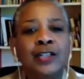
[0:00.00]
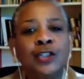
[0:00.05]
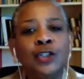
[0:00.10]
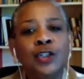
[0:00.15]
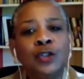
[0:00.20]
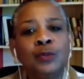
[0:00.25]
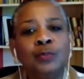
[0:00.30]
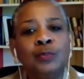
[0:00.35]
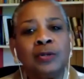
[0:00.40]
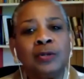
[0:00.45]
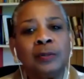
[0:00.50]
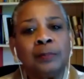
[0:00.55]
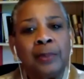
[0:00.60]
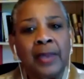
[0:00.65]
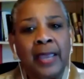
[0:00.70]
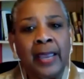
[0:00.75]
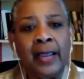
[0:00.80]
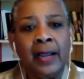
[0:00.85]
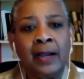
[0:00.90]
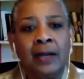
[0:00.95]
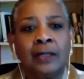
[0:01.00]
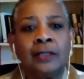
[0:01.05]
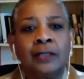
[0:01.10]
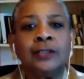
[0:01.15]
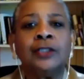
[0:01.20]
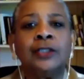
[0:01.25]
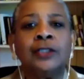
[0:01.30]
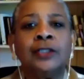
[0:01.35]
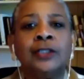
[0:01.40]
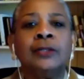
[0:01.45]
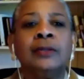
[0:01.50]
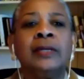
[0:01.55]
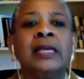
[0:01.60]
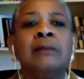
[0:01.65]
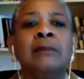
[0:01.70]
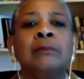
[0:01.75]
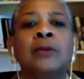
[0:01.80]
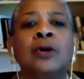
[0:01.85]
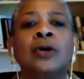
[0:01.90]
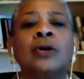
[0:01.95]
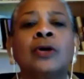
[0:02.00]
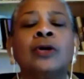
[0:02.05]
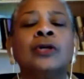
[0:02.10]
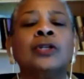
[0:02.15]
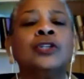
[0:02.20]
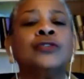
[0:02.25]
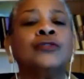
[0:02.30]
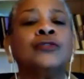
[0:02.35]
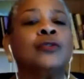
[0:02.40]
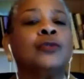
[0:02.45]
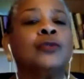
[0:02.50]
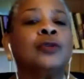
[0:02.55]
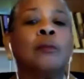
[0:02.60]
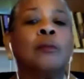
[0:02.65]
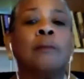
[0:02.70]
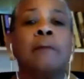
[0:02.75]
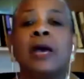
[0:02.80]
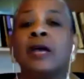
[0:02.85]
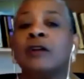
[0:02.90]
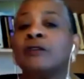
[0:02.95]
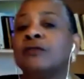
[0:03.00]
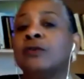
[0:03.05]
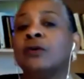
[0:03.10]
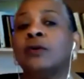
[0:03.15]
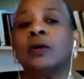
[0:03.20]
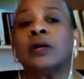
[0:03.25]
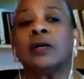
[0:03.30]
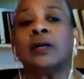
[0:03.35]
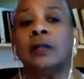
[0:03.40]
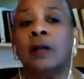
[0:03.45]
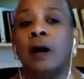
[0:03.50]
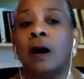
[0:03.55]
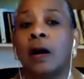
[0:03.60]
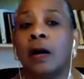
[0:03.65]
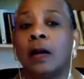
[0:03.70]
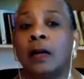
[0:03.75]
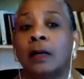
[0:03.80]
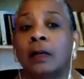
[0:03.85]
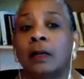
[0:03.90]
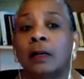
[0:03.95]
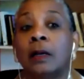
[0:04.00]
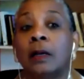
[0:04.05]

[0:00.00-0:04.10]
as you prepare to emerge from your metaphorical ark,